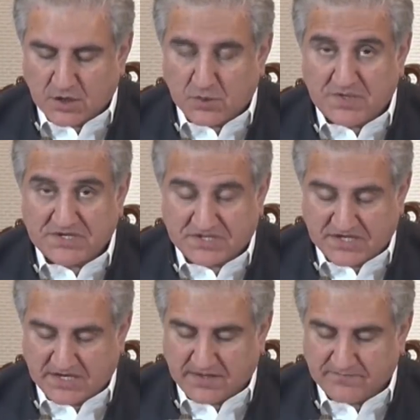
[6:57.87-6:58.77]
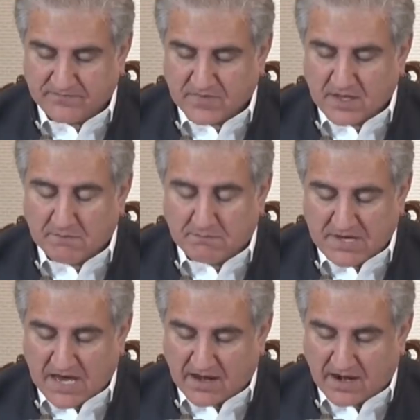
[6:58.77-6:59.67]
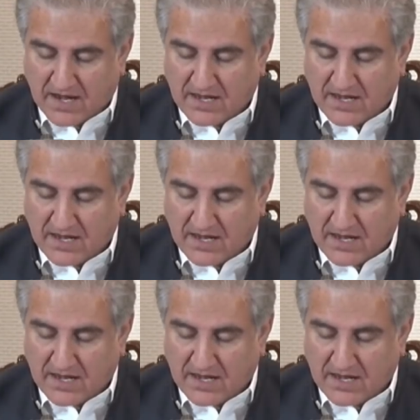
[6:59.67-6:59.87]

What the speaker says: we see BRI